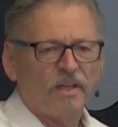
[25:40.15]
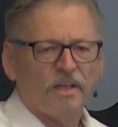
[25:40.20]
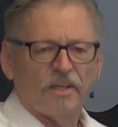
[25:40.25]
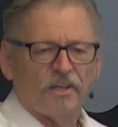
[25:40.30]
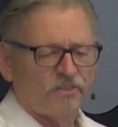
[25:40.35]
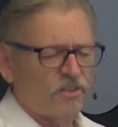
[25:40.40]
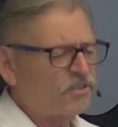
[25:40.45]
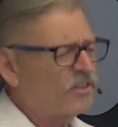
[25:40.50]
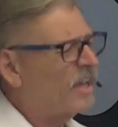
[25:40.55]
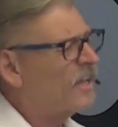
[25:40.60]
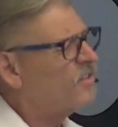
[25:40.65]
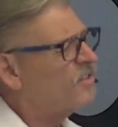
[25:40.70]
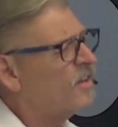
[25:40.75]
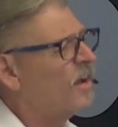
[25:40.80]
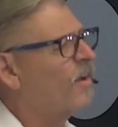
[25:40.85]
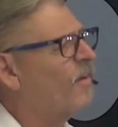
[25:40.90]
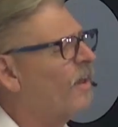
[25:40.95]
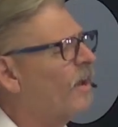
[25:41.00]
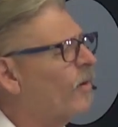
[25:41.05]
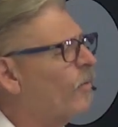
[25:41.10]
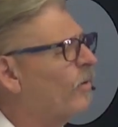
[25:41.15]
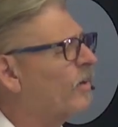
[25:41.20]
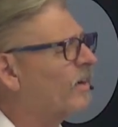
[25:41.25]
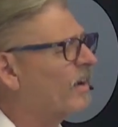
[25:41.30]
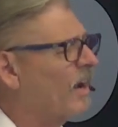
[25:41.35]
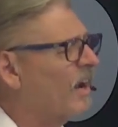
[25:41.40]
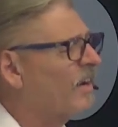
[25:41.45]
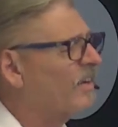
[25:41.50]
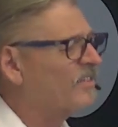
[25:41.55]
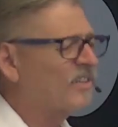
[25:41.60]
Does that sound like what
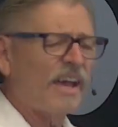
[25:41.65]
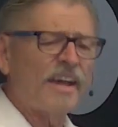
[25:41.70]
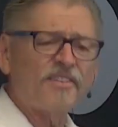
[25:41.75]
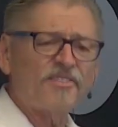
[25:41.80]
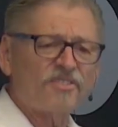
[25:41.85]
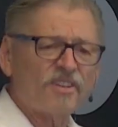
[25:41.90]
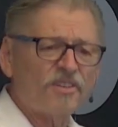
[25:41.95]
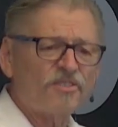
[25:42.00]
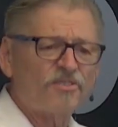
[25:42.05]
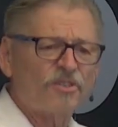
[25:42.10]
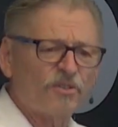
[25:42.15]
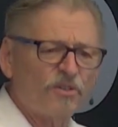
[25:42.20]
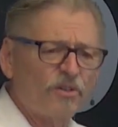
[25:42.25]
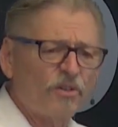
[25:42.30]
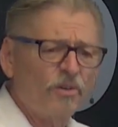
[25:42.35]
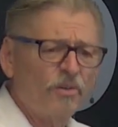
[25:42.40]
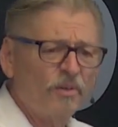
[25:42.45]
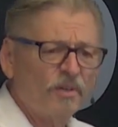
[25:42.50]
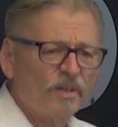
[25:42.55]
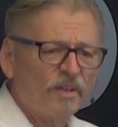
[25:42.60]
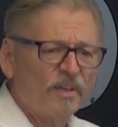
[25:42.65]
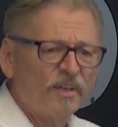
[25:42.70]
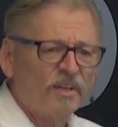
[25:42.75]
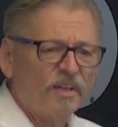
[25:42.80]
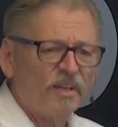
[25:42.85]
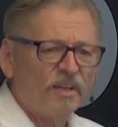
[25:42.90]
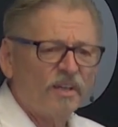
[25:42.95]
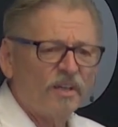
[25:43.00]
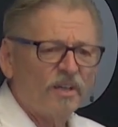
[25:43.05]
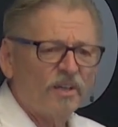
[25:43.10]
God has asked us to do?
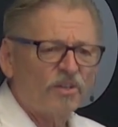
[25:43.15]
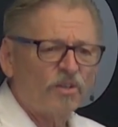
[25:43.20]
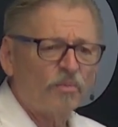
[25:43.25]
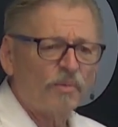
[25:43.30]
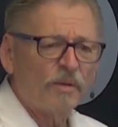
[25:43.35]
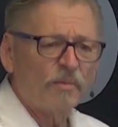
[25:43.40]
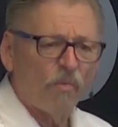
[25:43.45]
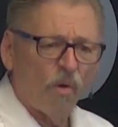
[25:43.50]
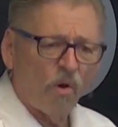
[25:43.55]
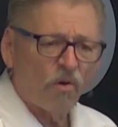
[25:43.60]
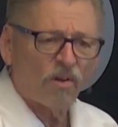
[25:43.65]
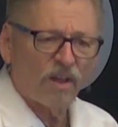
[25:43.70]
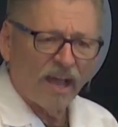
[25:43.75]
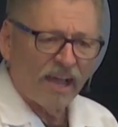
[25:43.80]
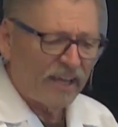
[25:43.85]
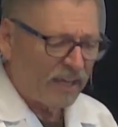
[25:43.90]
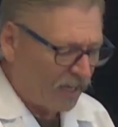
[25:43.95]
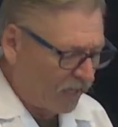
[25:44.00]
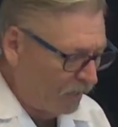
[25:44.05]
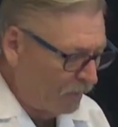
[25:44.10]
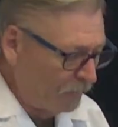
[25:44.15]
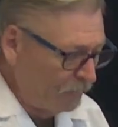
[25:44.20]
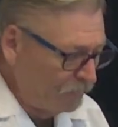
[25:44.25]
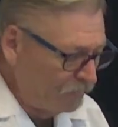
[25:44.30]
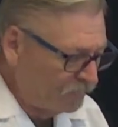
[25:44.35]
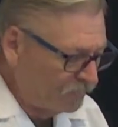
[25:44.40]
To be more like Him?